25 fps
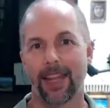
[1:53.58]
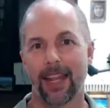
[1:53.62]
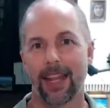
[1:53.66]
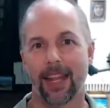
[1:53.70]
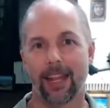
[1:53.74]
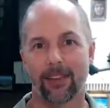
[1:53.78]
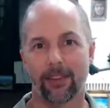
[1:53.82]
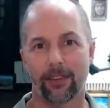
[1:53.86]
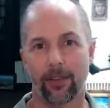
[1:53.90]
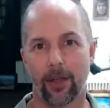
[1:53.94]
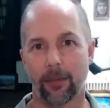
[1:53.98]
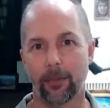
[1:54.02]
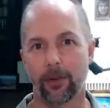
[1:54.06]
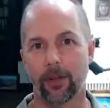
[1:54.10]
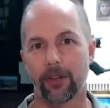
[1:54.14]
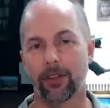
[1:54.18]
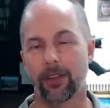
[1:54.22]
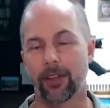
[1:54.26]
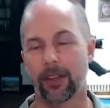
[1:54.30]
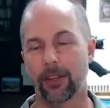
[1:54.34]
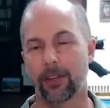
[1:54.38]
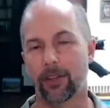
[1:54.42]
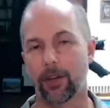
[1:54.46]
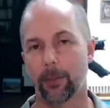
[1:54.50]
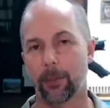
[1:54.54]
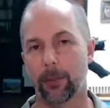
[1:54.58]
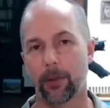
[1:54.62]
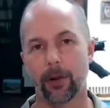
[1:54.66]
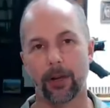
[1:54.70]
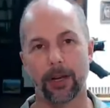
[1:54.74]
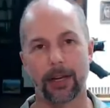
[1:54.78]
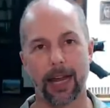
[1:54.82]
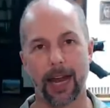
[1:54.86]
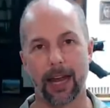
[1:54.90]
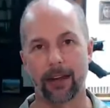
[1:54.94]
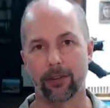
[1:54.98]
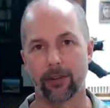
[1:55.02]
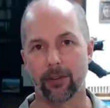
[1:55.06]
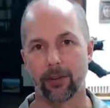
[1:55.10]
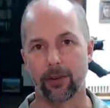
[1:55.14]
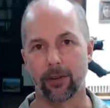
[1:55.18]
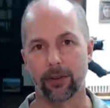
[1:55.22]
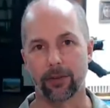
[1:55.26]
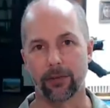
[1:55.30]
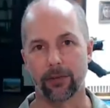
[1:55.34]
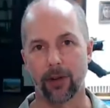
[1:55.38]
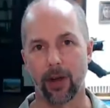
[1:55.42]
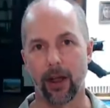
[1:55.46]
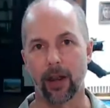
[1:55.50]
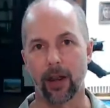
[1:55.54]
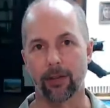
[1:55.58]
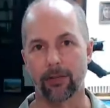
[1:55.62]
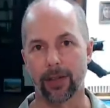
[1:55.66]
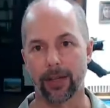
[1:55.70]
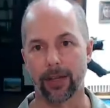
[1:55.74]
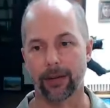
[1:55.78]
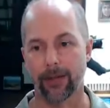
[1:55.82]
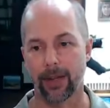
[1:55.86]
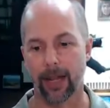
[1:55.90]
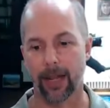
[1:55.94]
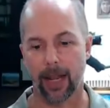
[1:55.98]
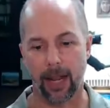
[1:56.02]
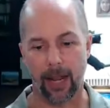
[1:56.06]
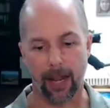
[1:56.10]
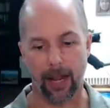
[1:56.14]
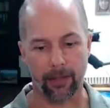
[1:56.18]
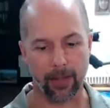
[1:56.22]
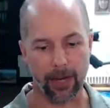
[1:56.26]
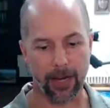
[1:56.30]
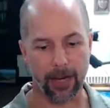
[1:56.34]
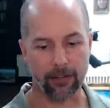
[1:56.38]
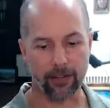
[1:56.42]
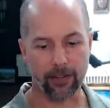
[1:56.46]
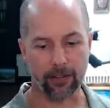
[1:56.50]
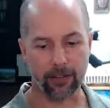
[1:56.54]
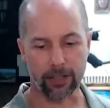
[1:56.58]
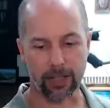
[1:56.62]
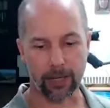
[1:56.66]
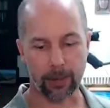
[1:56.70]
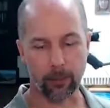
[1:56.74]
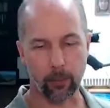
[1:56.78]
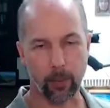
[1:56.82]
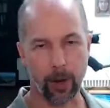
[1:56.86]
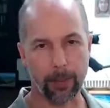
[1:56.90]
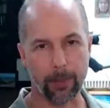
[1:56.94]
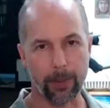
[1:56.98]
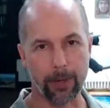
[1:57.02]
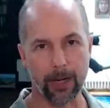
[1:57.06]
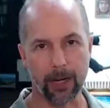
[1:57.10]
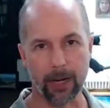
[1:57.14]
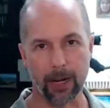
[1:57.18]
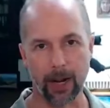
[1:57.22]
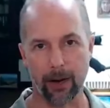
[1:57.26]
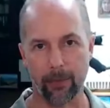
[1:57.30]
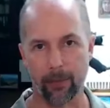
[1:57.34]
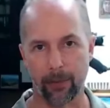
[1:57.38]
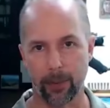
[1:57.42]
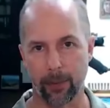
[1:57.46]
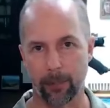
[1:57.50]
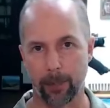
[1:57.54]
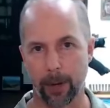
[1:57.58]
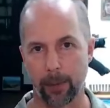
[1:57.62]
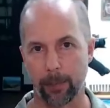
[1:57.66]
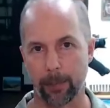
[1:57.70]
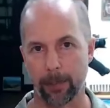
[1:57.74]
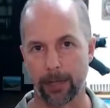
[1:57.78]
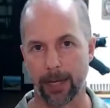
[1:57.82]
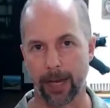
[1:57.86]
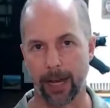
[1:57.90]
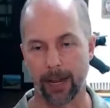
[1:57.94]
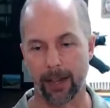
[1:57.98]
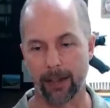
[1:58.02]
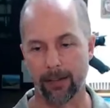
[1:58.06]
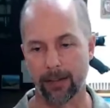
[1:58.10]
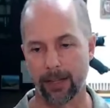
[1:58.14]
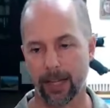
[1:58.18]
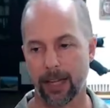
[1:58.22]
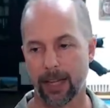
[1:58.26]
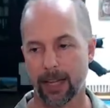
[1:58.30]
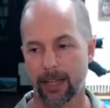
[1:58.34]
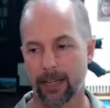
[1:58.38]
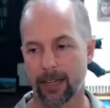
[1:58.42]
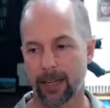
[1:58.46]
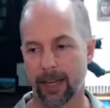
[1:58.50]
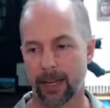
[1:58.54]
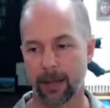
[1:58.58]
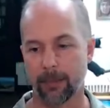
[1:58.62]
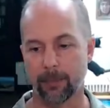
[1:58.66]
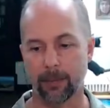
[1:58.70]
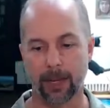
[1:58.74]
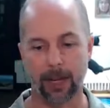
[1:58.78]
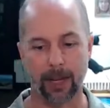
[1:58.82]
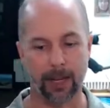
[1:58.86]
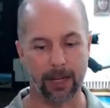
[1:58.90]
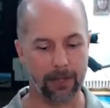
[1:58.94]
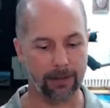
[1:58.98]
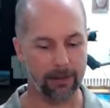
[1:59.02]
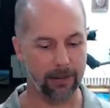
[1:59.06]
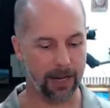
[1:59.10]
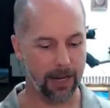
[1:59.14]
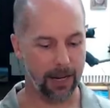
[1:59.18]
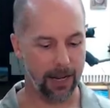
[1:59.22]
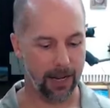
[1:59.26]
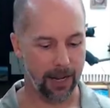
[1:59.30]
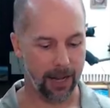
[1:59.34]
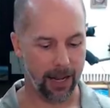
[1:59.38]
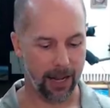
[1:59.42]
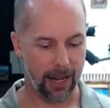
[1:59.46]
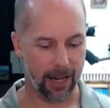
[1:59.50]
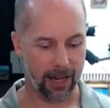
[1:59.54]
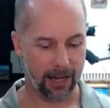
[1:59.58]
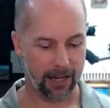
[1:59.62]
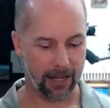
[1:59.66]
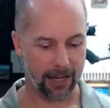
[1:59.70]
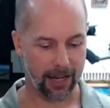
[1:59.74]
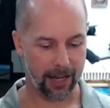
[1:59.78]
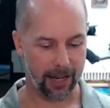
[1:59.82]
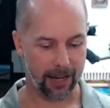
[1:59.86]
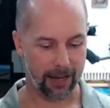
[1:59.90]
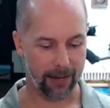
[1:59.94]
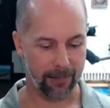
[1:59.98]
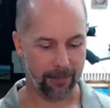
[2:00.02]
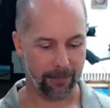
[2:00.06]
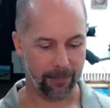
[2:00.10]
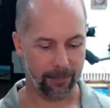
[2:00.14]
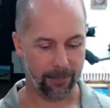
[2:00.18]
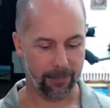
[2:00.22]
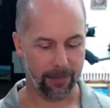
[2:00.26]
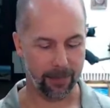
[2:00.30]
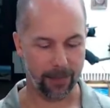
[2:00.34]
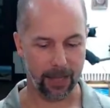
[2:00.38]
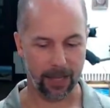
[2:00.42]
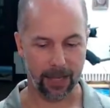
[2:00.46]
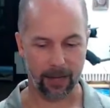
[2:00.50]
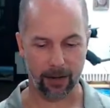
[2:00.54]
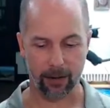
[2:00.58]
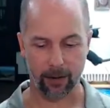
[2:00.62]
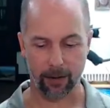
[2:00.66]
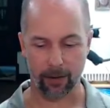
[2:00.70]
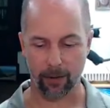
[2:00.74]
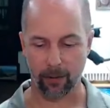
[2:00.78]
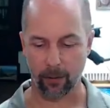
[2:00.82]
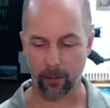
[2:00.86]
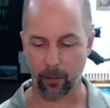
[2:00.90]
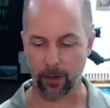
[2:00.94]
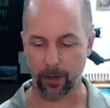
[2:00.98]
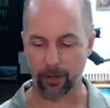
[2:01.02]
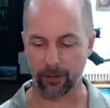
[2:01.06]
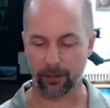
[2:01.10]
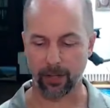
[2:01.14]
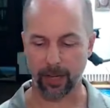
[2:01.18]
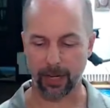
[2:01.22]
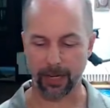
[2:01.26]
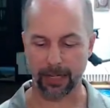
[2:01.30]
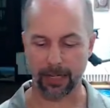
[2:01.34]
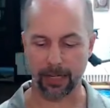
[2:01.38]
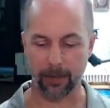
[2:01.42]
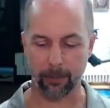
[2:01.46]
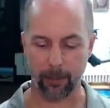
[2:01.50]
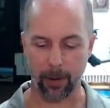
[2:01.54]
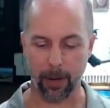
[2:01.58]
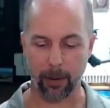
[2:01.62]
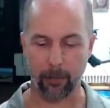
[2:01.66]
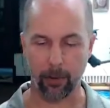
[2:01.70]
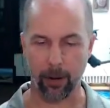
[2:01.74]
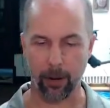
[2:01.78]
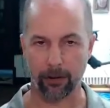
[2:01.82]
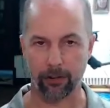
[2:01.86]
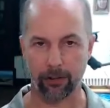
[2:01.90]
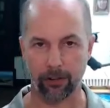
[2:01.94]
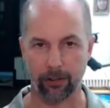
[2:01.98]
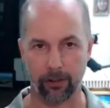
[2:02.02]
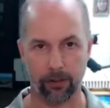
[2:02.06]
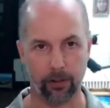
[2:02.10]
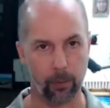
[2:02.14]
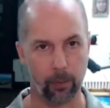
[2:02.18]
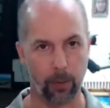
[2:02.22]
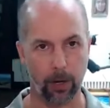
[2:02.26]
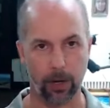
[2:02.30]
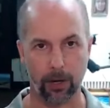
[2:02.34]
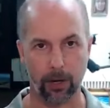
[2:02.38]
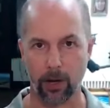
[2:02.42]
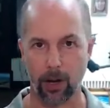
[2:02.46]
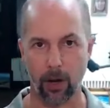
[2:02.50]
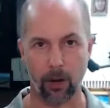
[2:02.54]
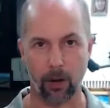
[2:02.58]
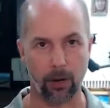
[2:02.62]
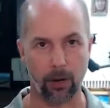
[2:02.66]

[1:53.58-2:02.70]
So I'm using the Terpenoid Naturals for all of it. And then I just keep wiping it off with a paper towel till I'm done. And then once I get my brushes to where no